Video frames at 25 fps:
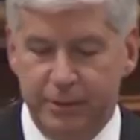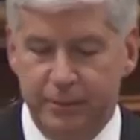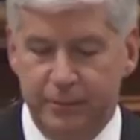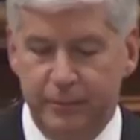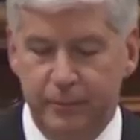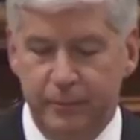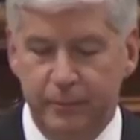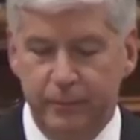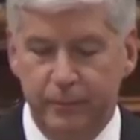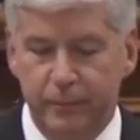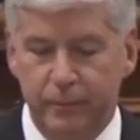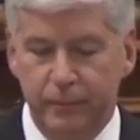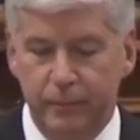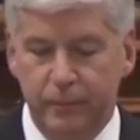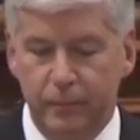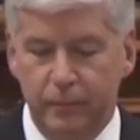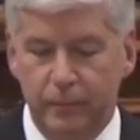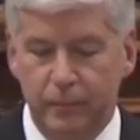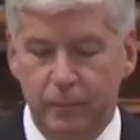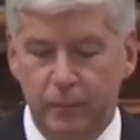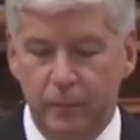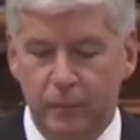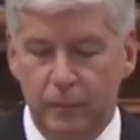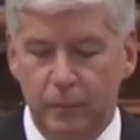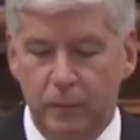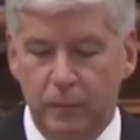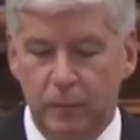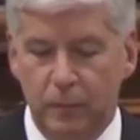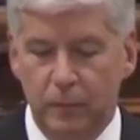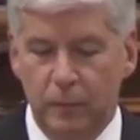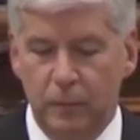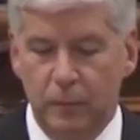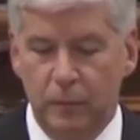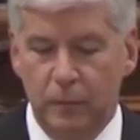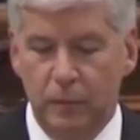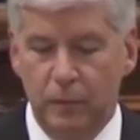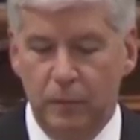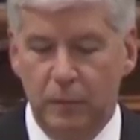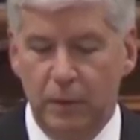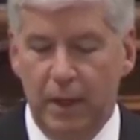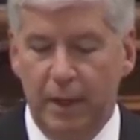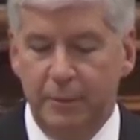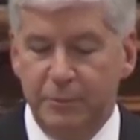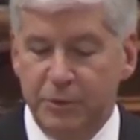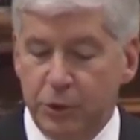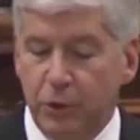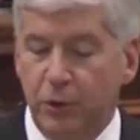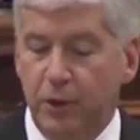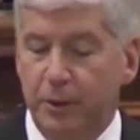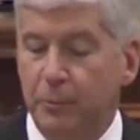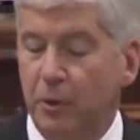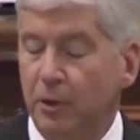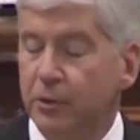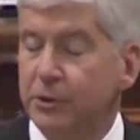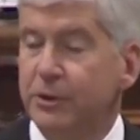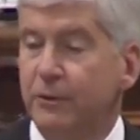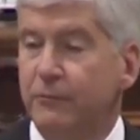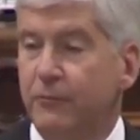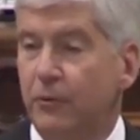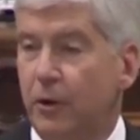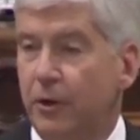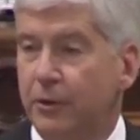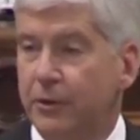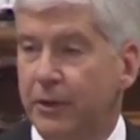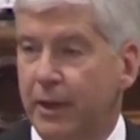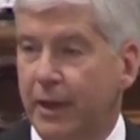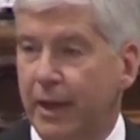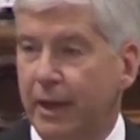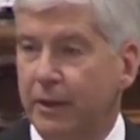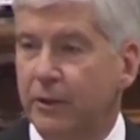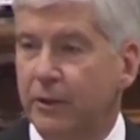legislative hearings that are looking at those same questions.